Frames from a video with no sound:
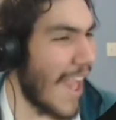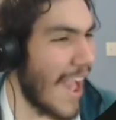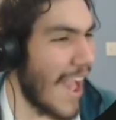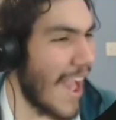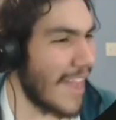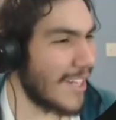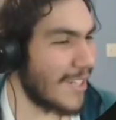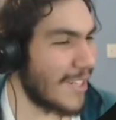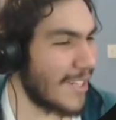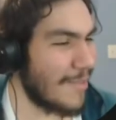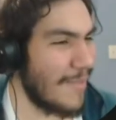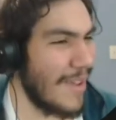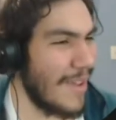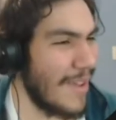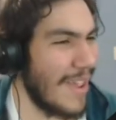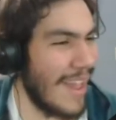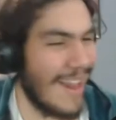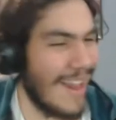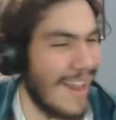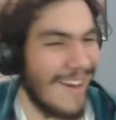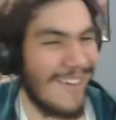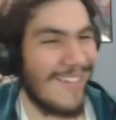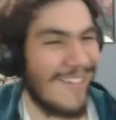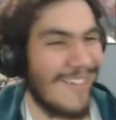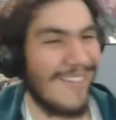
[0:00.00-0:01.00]
asked me
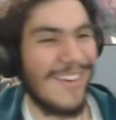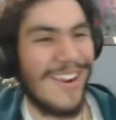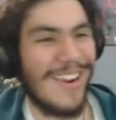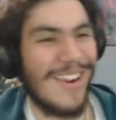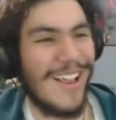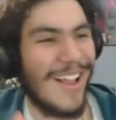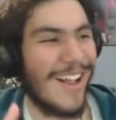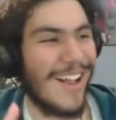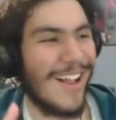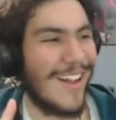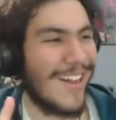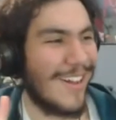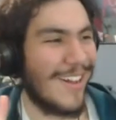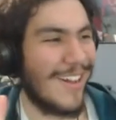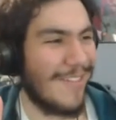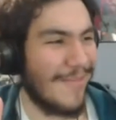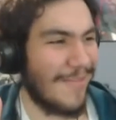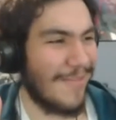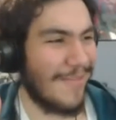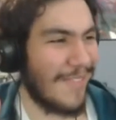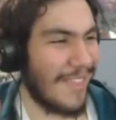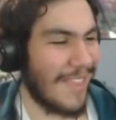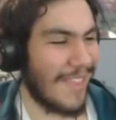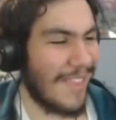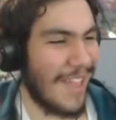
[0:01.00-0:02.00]
out.
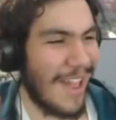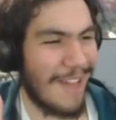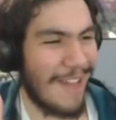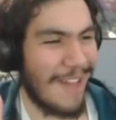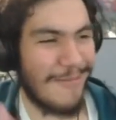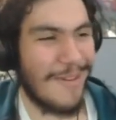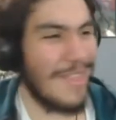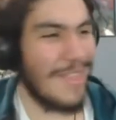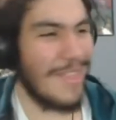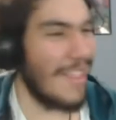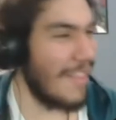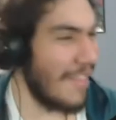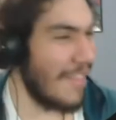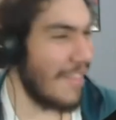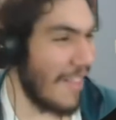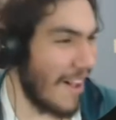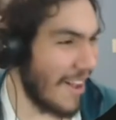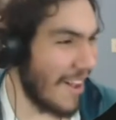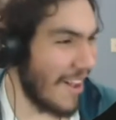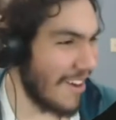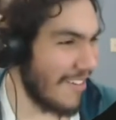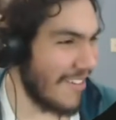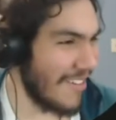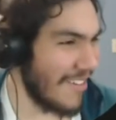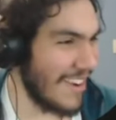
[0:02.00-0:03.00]
Um, I win the
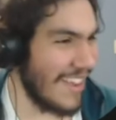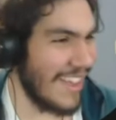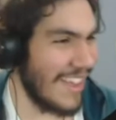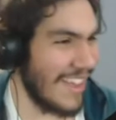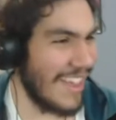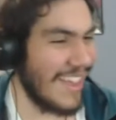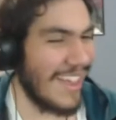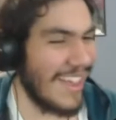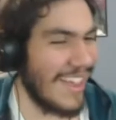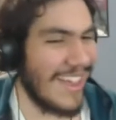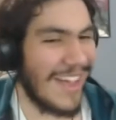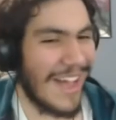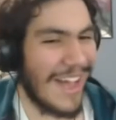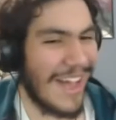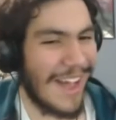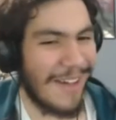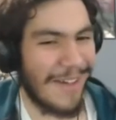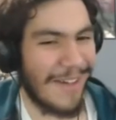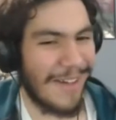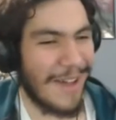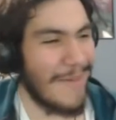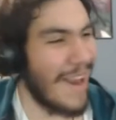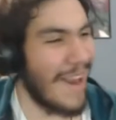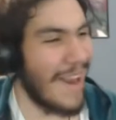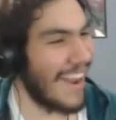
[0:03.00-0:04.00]
lottery.
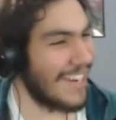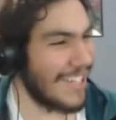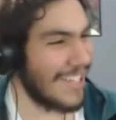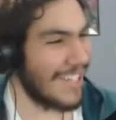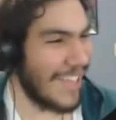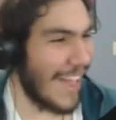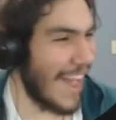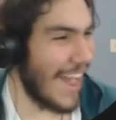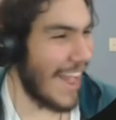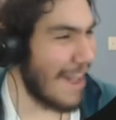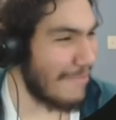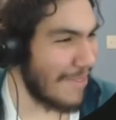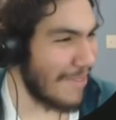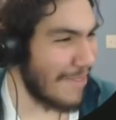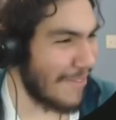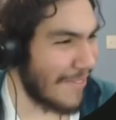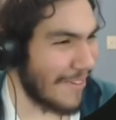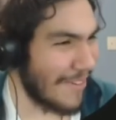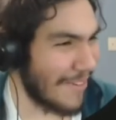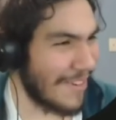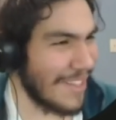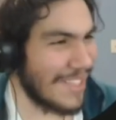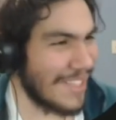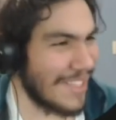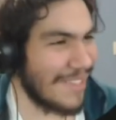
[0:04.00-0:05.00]
I'm actually happy
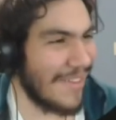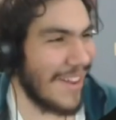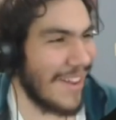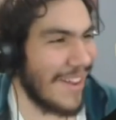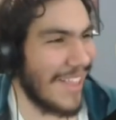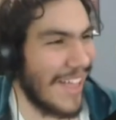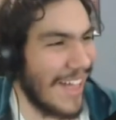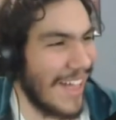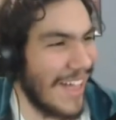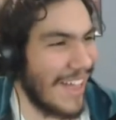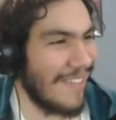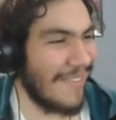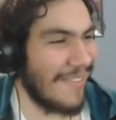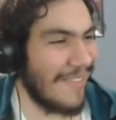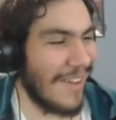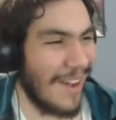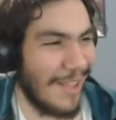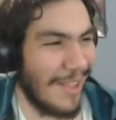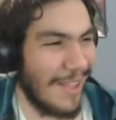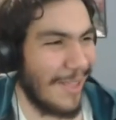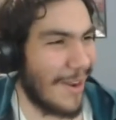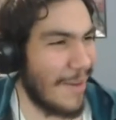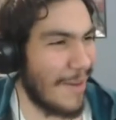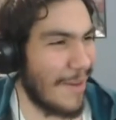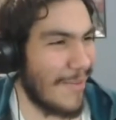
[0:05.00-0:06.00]
for once in my life.
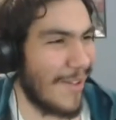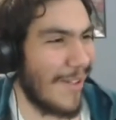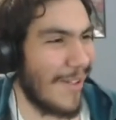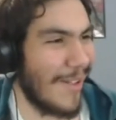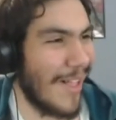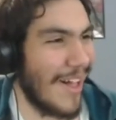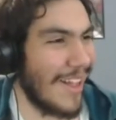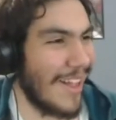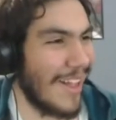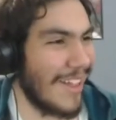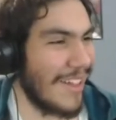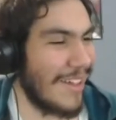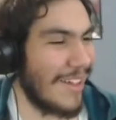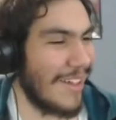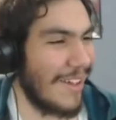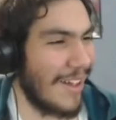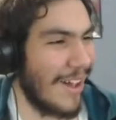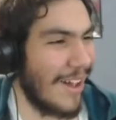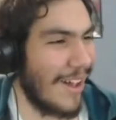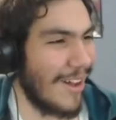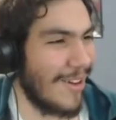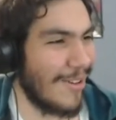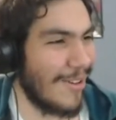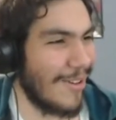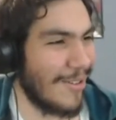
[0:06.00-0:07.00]
Alarm clock.
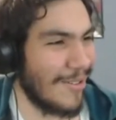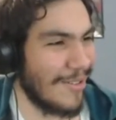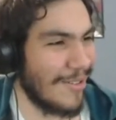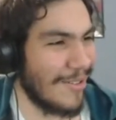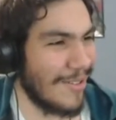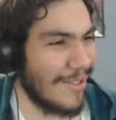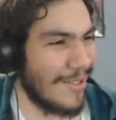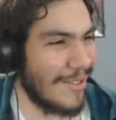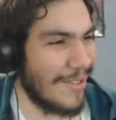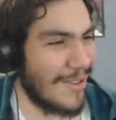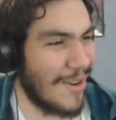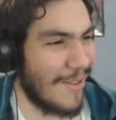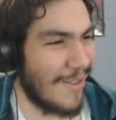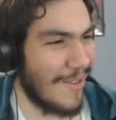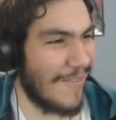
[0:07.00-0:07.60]
Oh, so you're